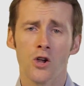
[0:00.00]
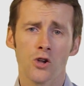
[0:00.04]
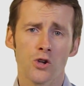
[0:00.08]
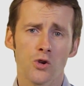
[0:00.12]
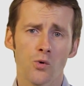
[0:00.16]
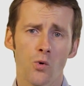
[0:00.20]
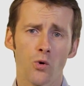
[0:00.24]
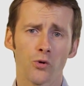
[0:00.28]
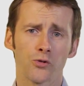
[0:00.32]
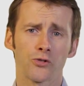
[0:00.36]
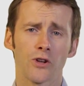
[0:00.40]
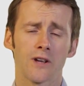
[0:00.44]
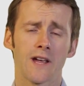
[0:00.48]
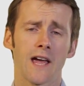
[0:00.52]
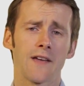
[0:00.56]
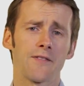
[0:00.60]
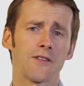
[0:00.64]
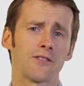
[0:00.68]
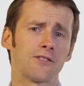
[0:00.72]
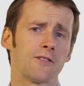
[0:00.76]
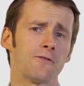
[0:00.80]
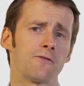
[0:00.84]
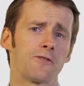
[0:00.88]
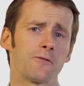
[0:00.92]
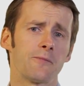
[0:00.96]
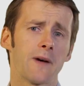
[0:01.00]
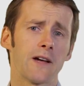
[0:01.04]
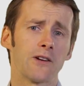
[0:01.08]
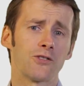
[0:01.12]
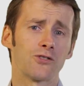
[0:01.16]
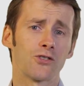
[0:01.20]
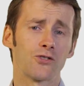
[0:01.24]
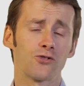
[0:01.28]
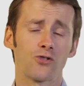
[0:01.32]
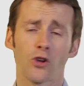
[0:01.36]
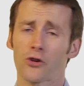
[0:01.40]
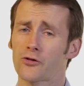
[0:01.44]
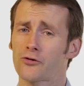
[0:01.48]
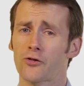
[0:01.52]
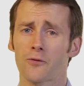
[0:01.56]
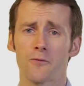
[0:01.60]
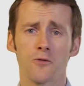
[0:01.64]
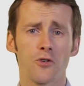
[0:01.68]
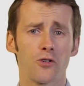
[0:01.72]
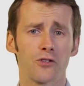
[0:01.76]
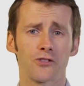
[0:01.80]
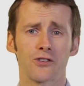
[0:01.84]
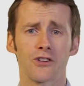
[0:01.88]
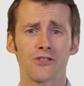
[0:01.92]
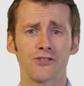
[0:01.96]
You also get this information just from
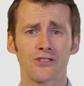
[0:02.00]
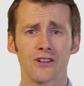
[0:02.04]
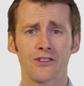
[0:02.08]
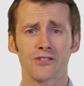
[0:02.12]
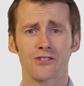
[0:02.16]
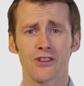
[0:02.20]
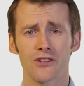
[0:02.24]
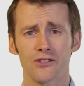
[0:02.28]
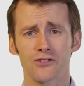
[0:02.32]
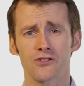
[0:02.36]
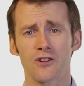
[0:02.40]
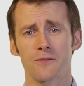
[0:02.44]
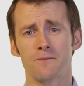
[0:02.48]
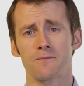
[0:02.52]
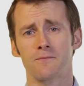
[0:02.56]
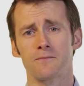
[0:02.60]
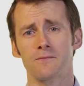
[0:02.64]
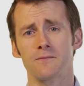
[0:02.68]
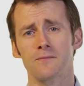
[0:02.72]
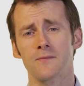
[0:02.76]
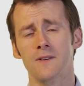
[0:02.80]
your existing system.